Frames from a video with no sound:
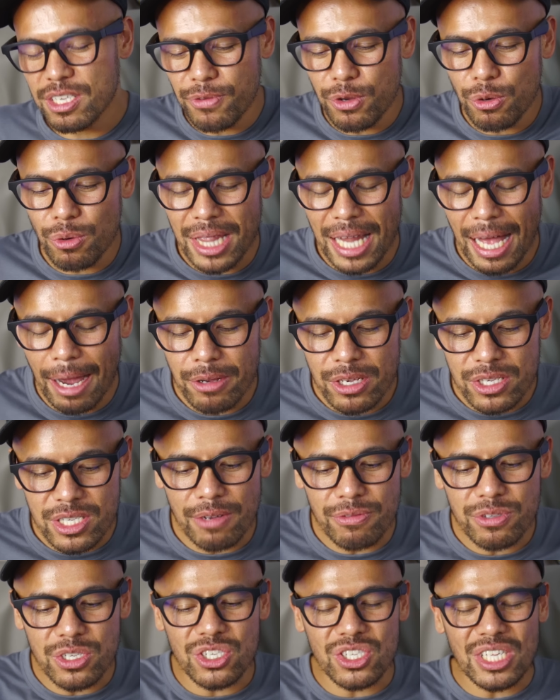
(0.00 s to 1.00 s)
if you allow
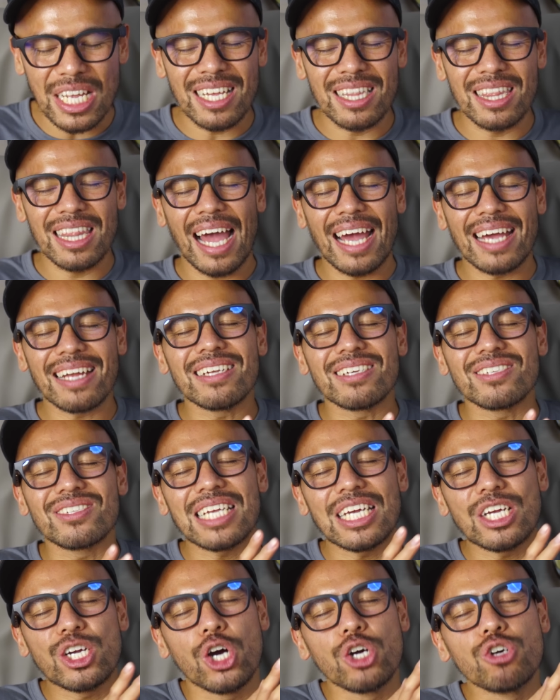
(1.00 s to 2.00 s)
yourself to stay aligned and
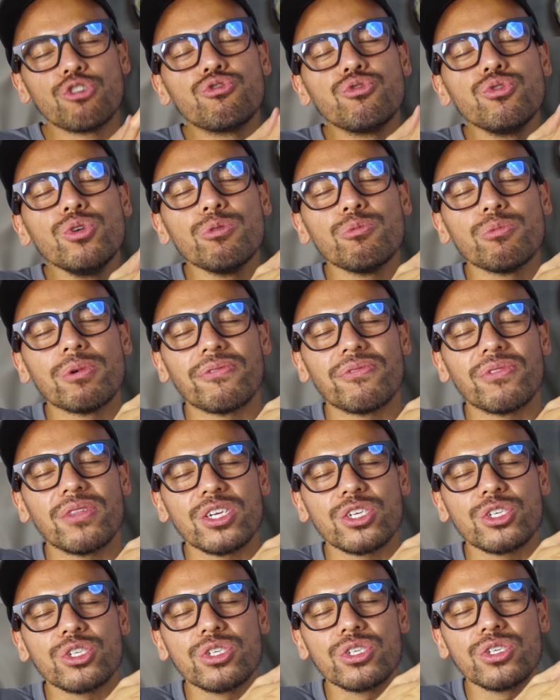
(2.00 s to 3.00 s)
stay congruent with
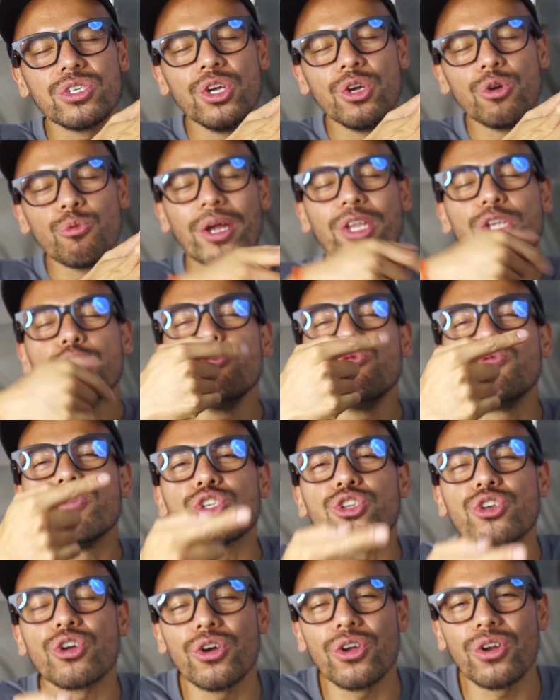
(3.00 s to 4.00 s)
this, when you
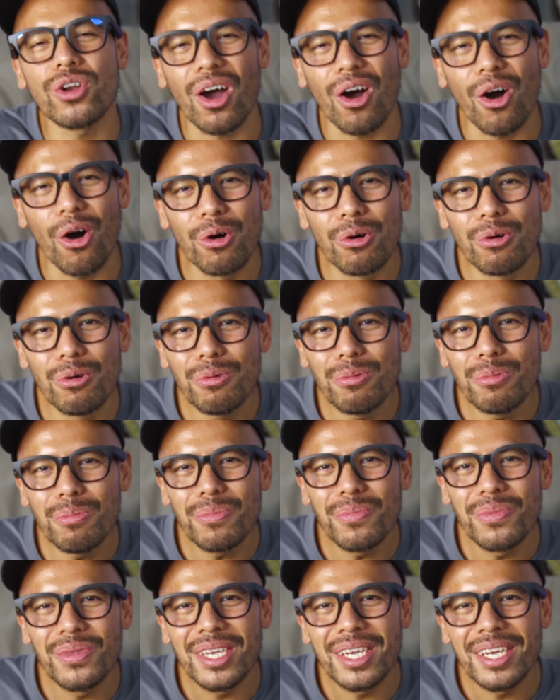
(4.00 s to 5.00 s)
return
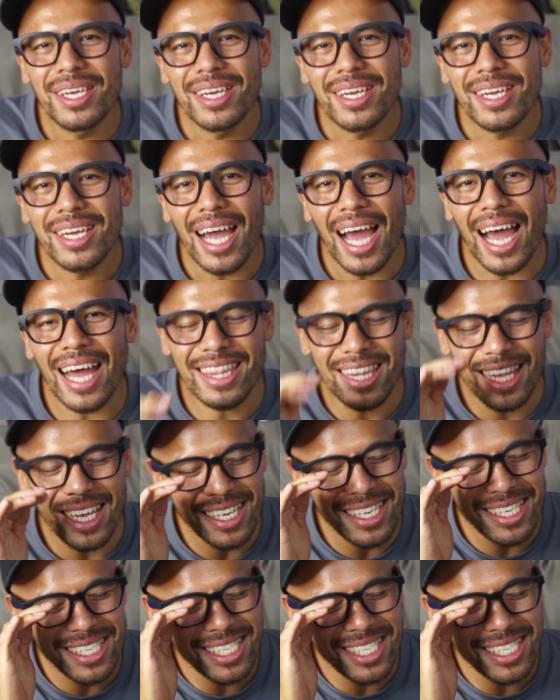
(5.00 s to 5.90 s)
home and they